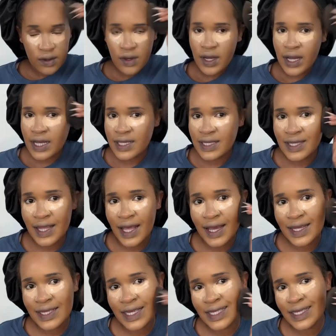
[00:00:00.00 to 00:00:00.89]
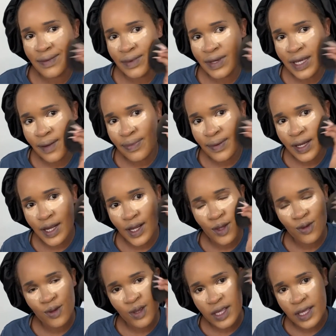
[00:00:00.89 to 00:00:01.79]
Guys, nagas has a makeup, get
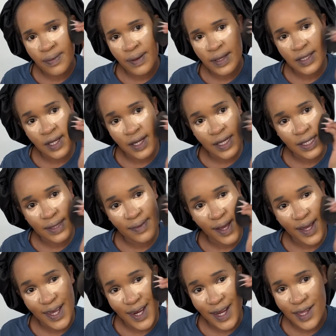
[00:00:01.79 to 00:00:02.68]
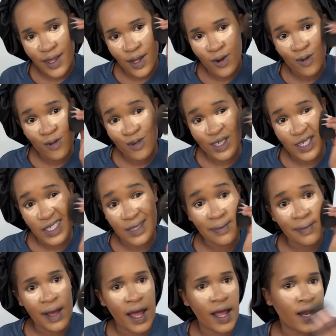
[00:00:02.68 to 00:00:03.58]
out the capacitors, and get out the loot,
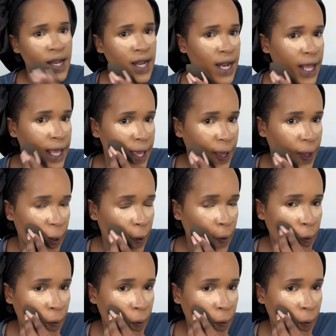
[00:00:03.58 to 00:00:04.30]
Jimal. Like.